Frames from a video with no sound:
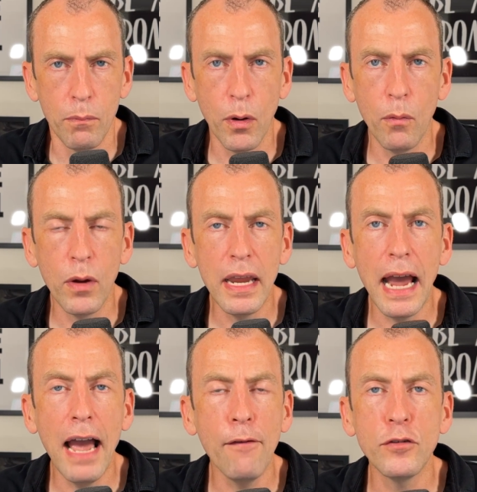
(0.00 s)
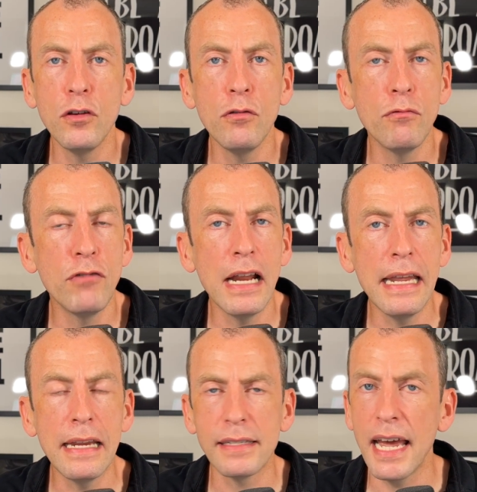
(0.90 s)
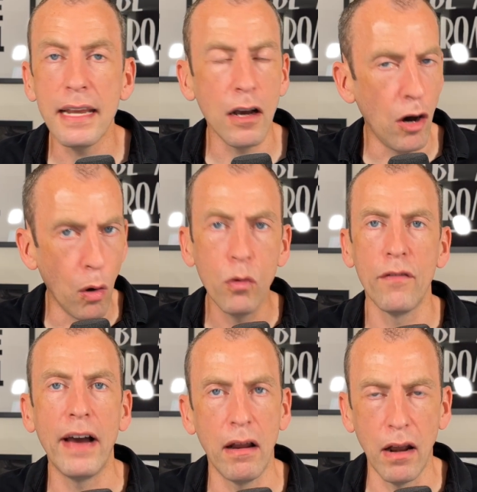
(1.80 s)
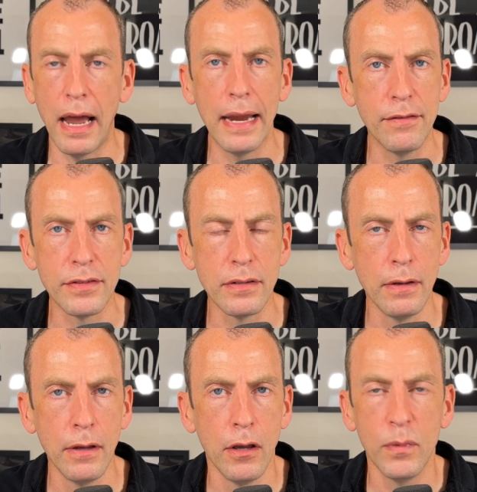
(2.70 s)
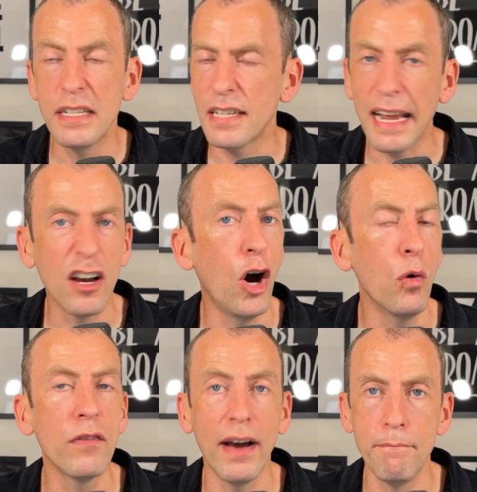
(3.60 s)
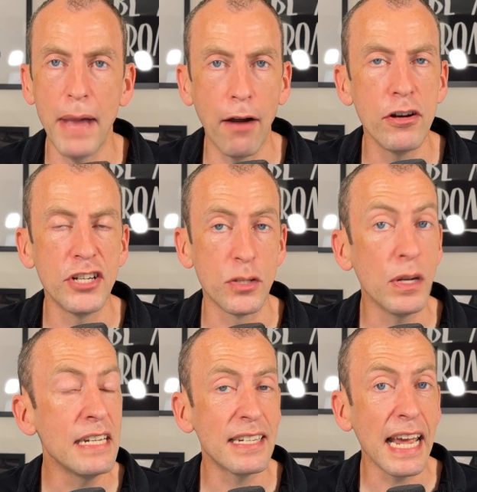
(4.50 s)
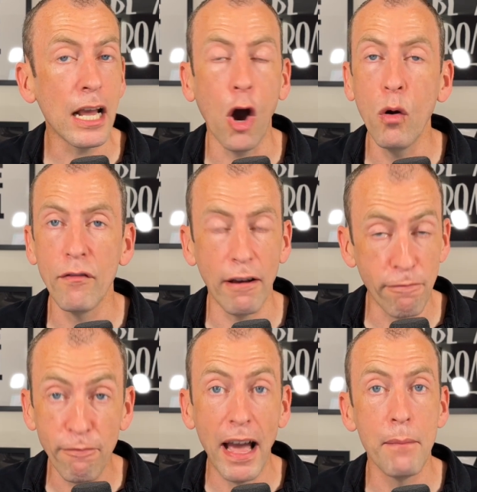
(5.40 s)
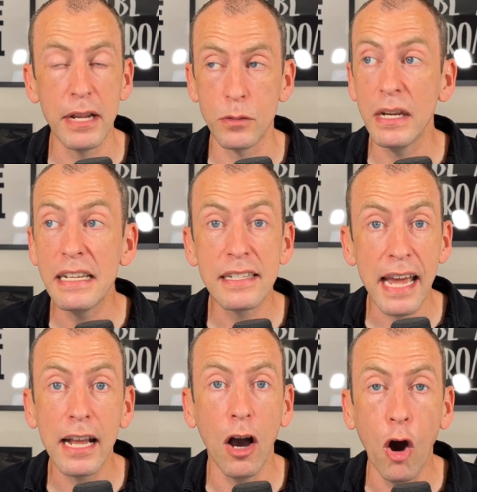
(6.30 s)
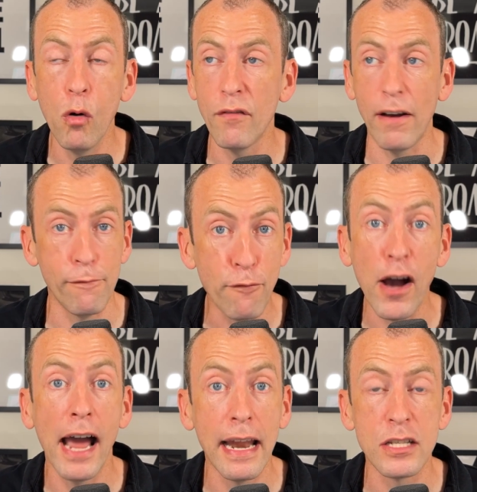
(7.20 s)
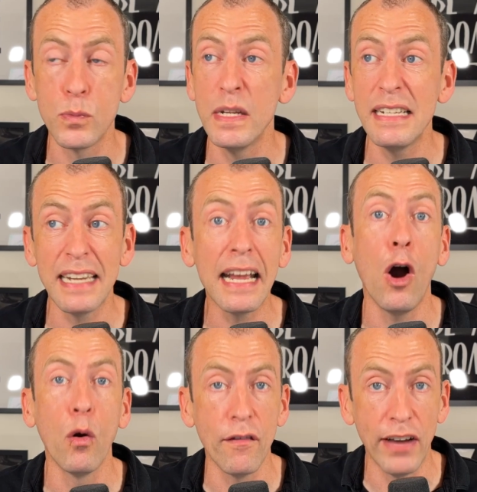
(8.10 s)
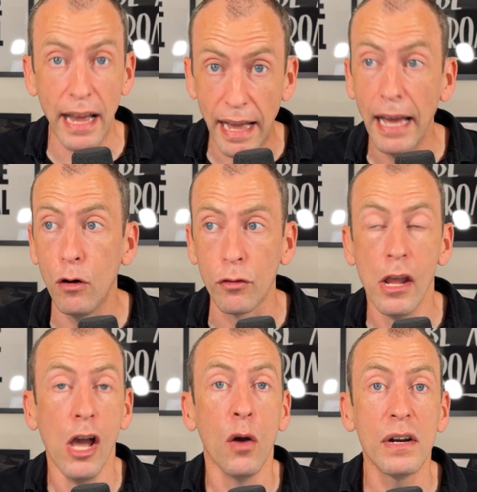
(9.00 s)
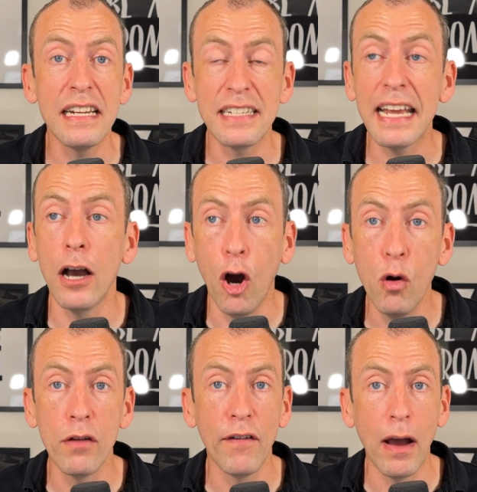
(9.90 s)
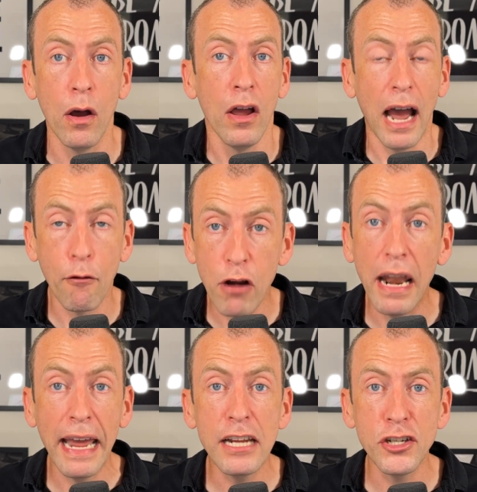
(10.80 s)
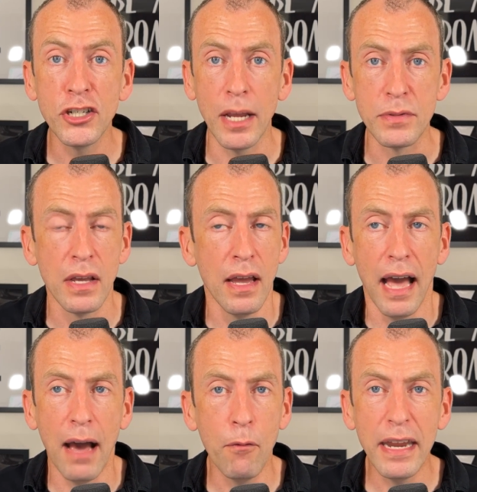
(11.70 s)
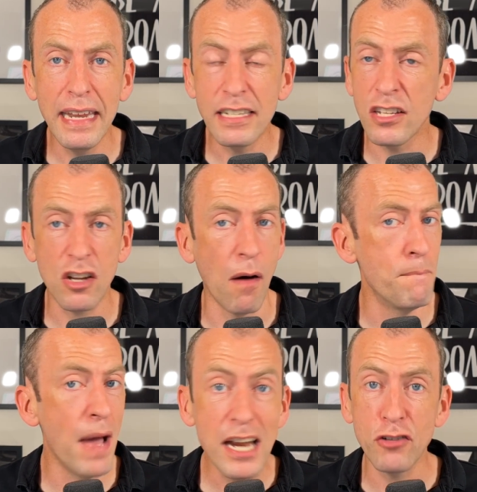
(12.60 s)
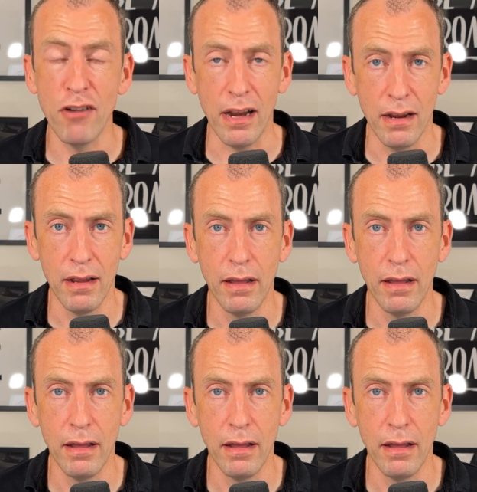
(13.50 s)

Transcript: But we have to really take a hold of our lives we need to take a hold of our marriages. We need to take a hold of our families. We need to take a hold of our finances. We need to take a hold of our health. We need to take a hold of our, our relationships. And we need to start measuring.